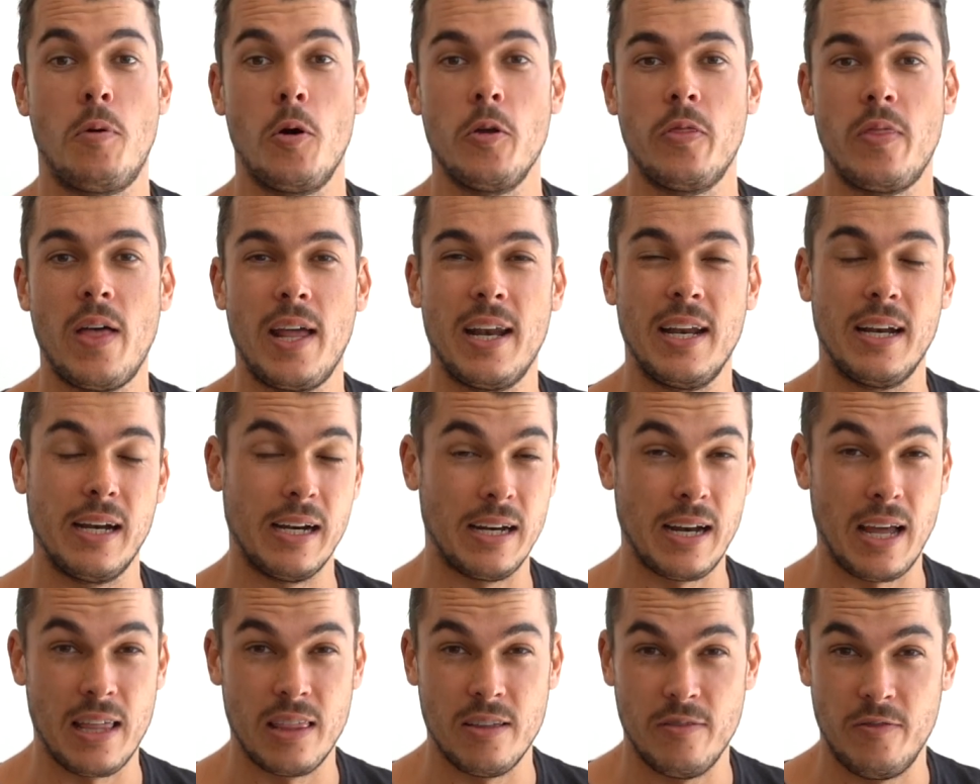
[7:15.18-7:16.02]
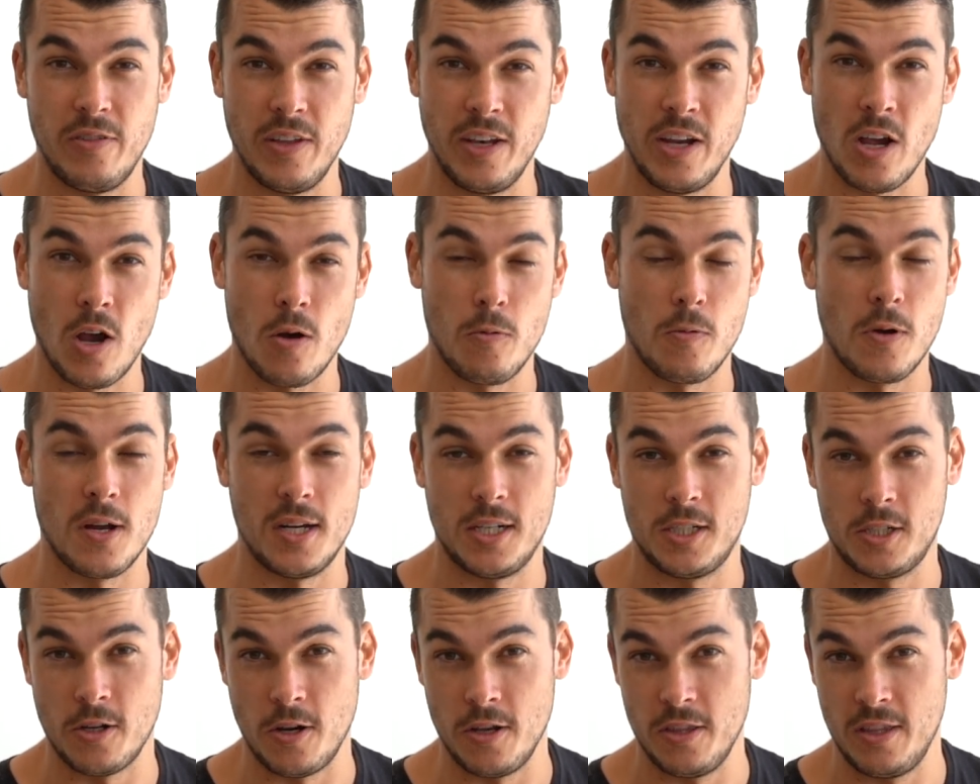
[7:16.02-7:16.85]
put that in another video where I
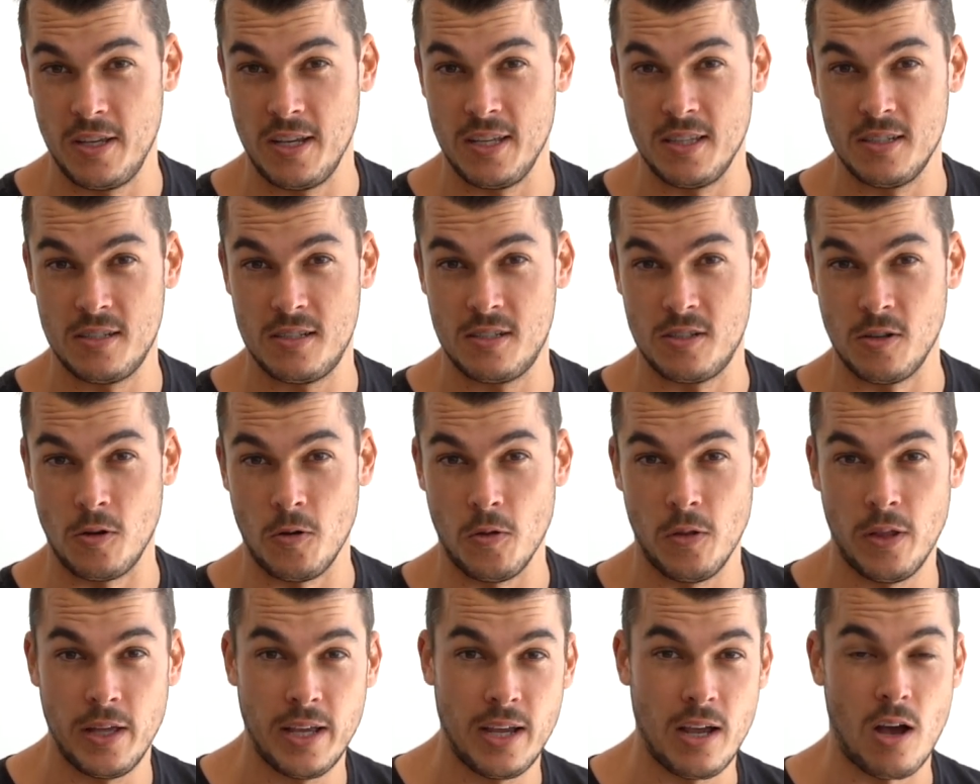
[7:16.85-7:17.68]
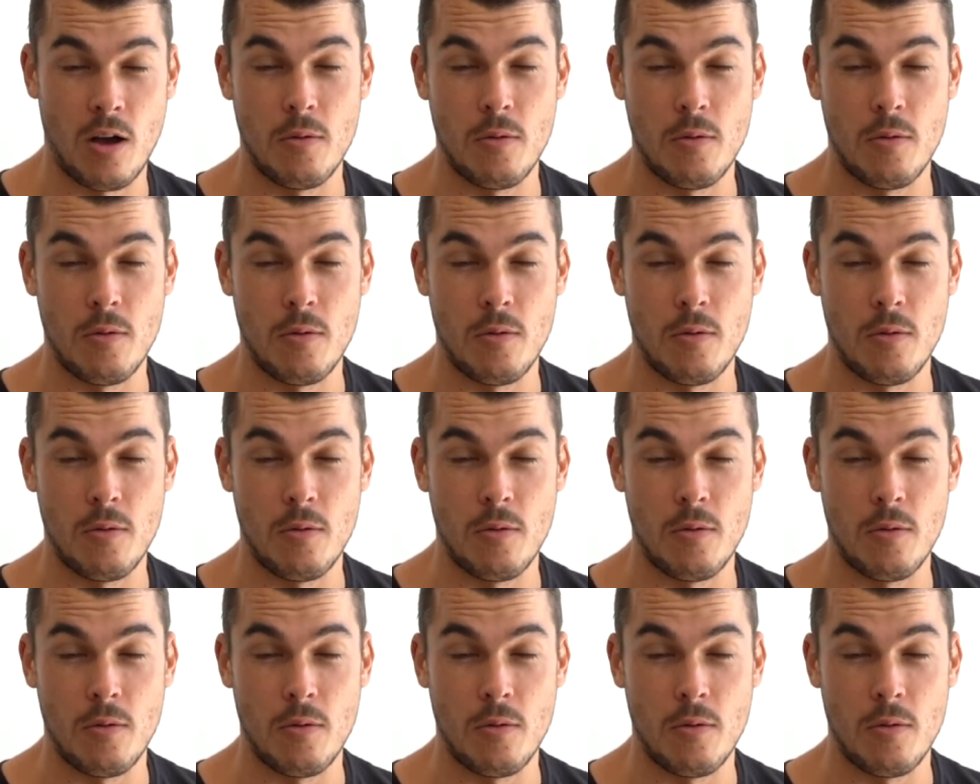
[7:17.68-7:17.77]
showed the installing.